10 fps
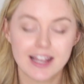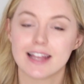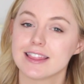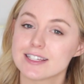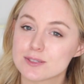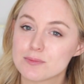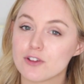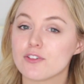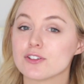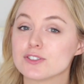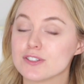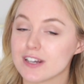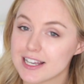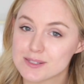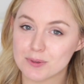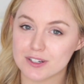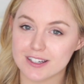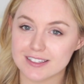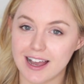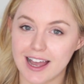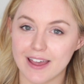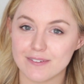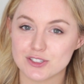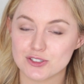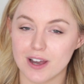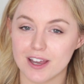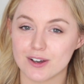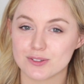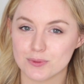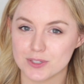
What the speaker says: And let's move on to the last product that I have to try out,